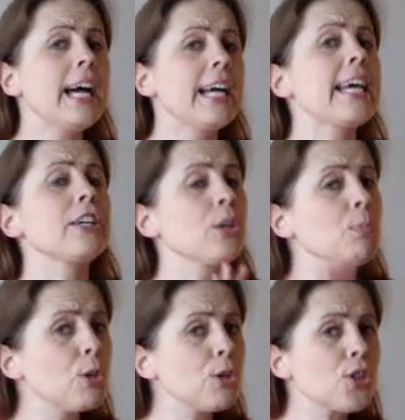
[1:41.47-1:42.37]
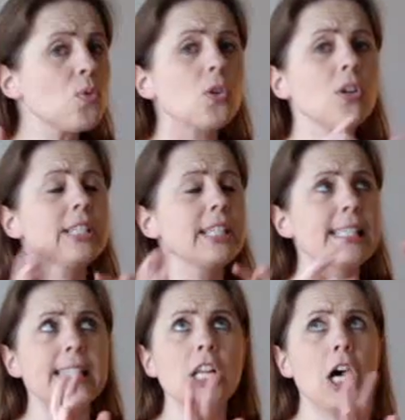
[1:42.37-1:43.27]
Again, commercial world,
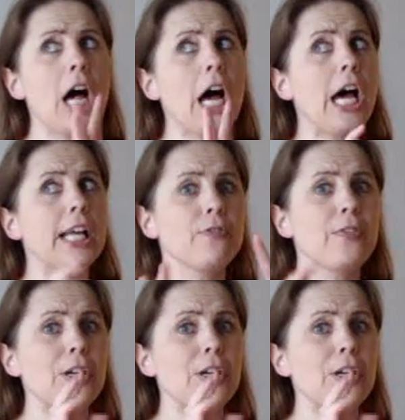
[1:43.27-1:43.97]
it's not